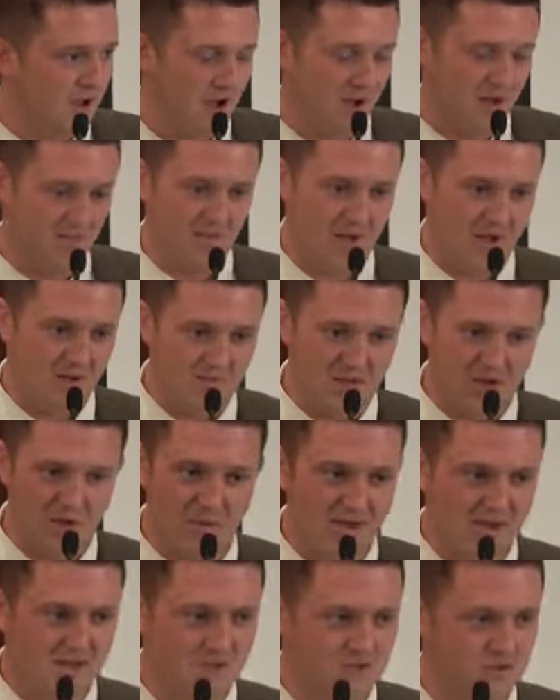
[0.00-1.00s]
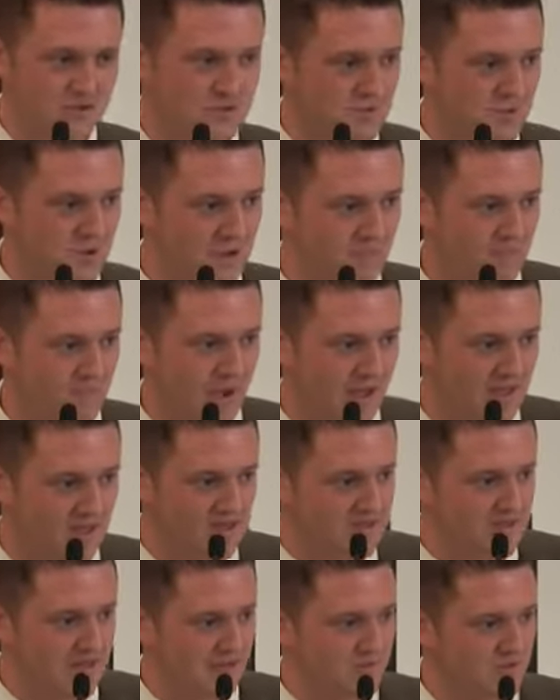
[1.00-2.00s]
I'm no angel, but at
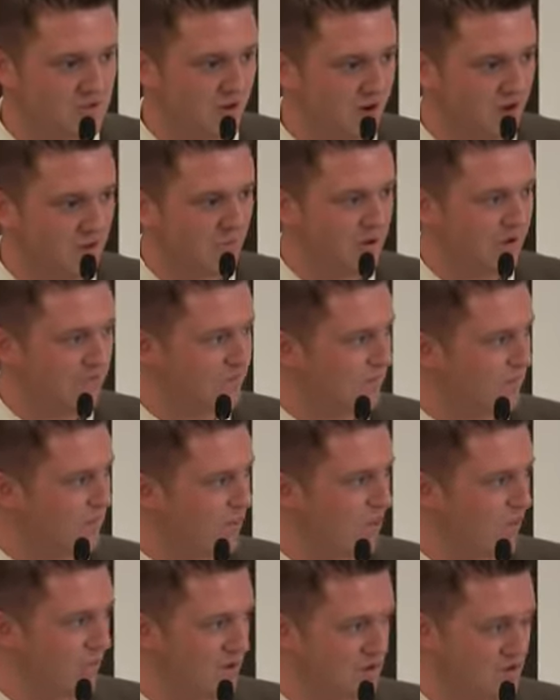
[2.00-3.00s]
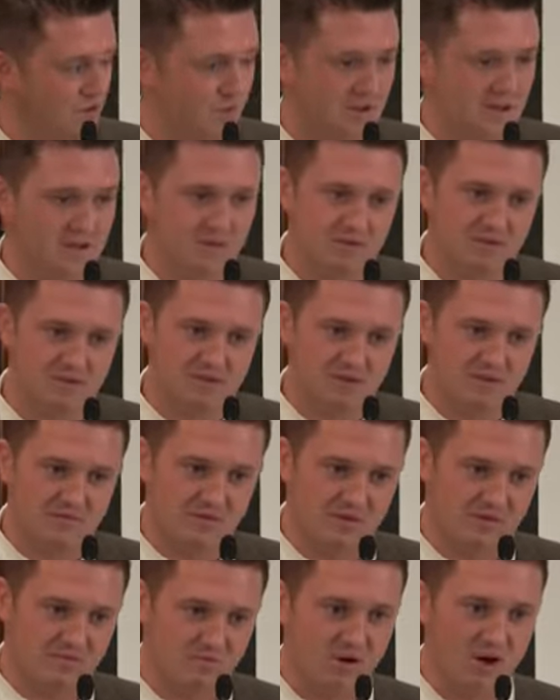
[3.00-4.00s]
the same time, we're doing it
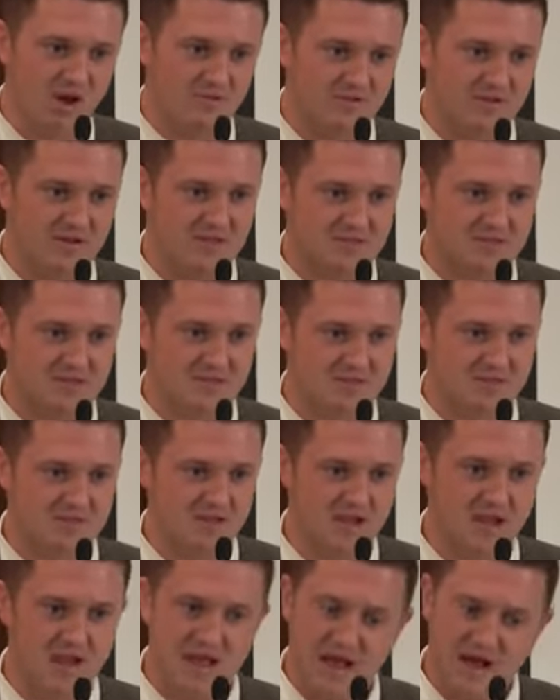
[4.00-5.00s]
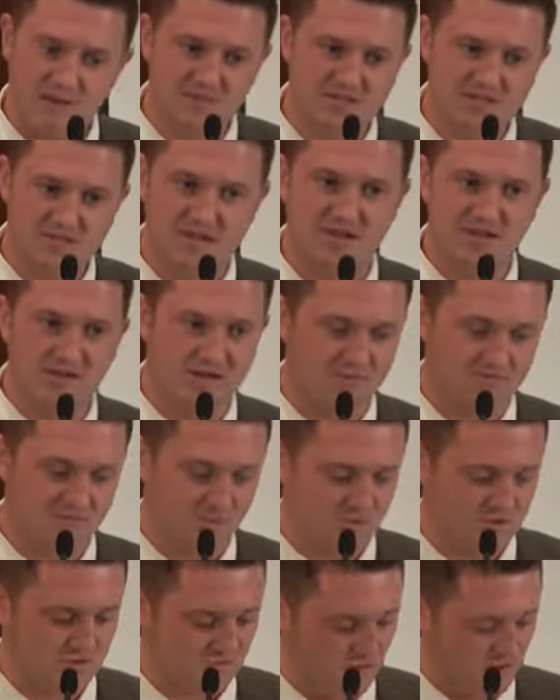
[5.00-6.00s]
for the right reasons, and we're standing up
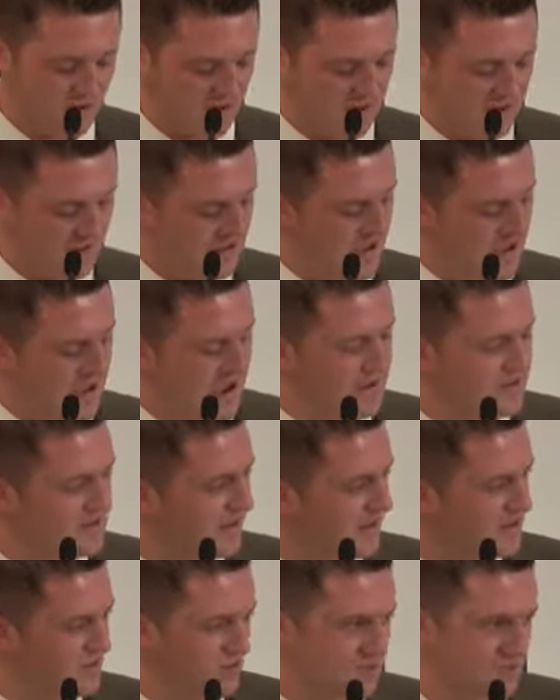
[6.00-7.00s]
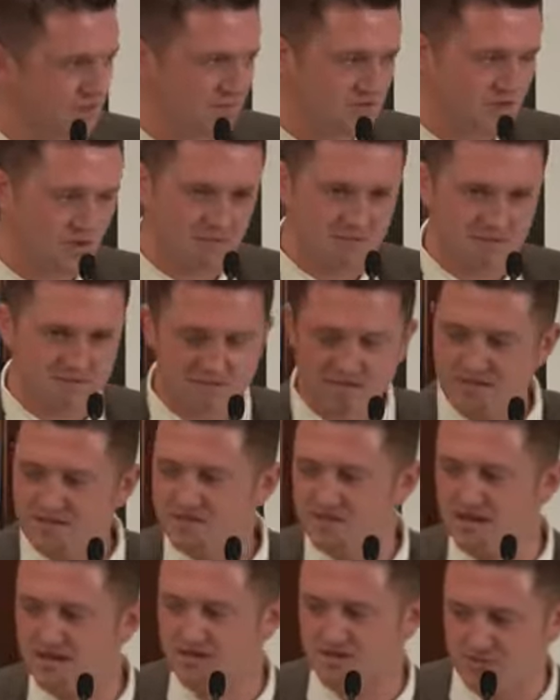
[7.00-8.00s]
for what's right. And so that's why sometimes I have to
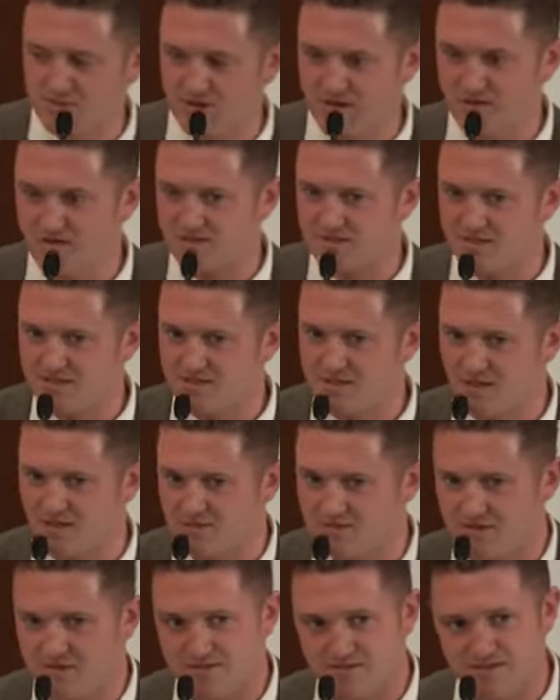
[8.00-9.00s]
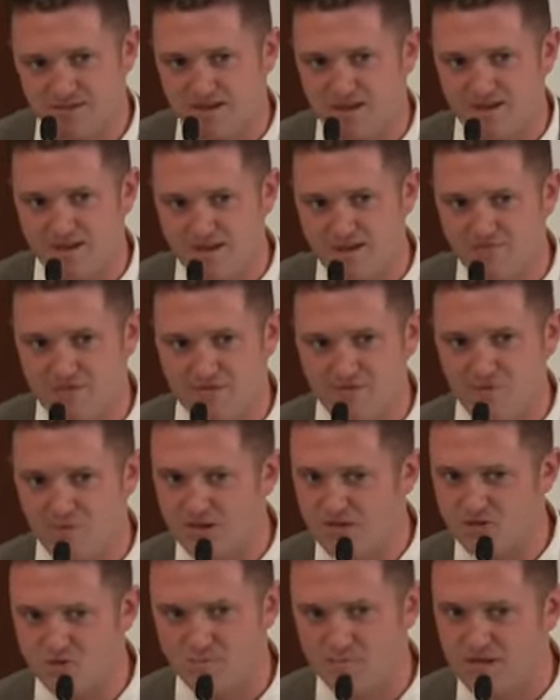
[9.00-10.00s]
get jealous when I look to this country and hear
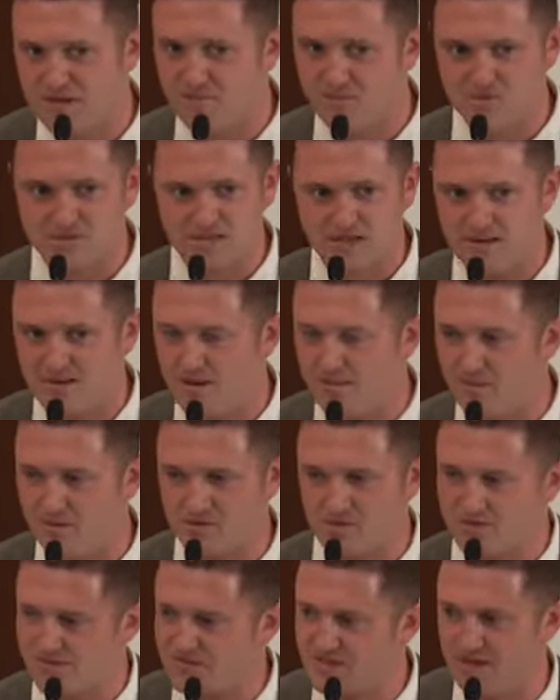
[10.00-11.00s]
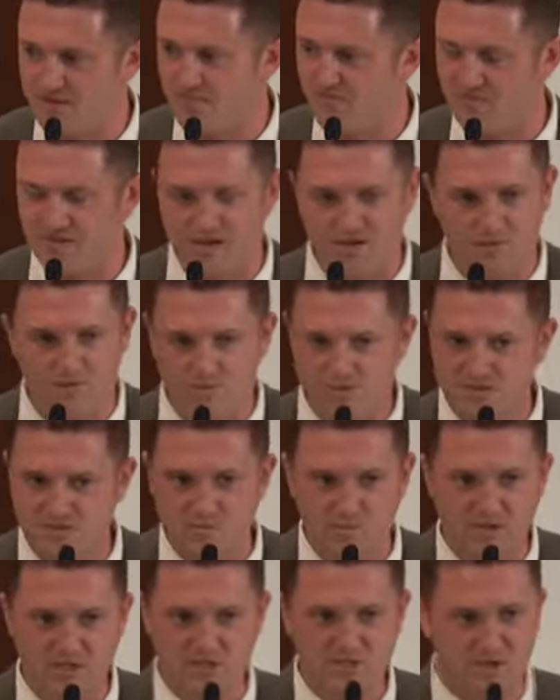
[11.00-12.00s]
influential people standing up. I just sit and think, I
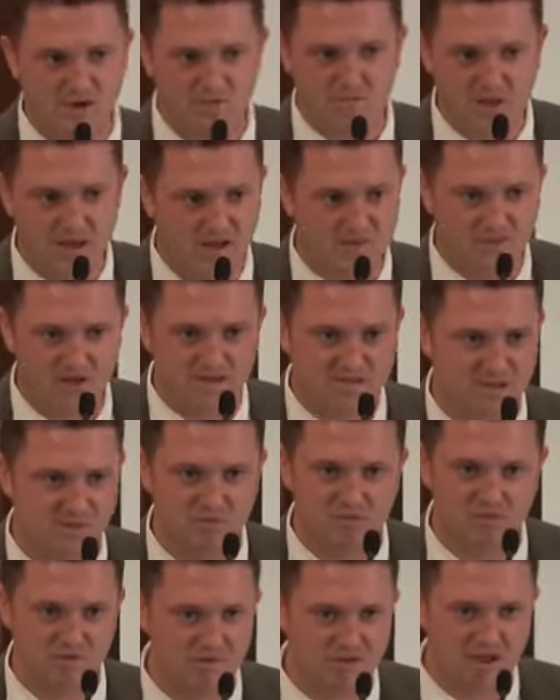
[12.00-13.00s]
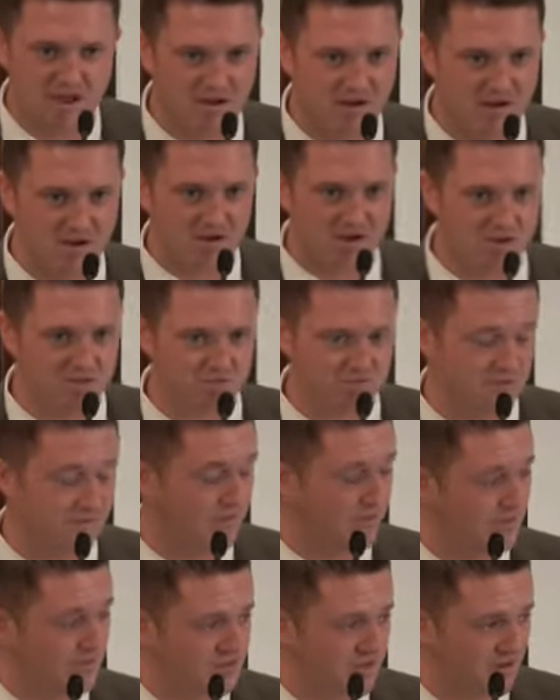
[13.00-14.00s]
wish so bad we had someone doing that in our country,
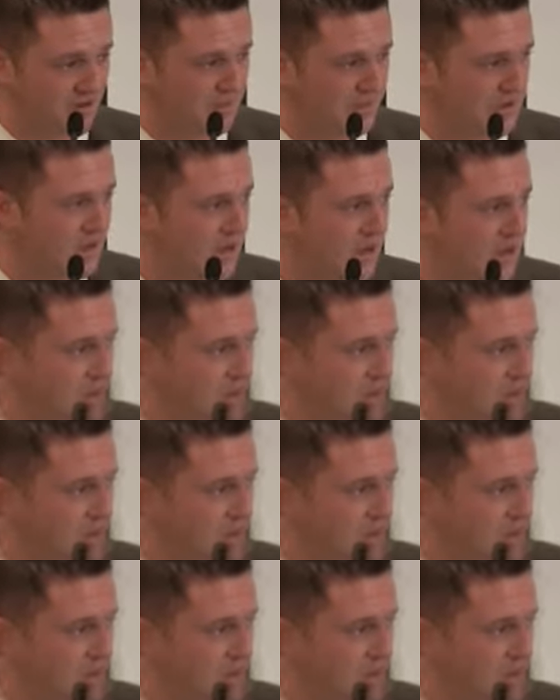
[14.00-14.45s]
but we don't.